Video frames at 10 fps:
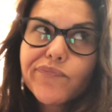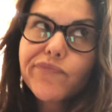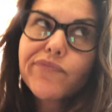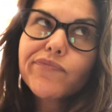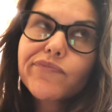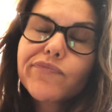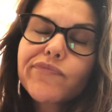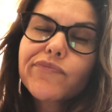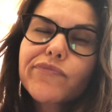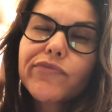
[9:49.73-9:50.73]

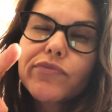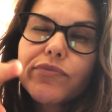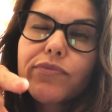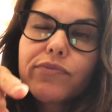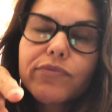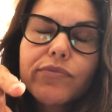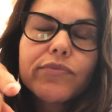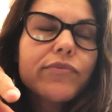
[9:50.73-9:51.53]
Nothing is said.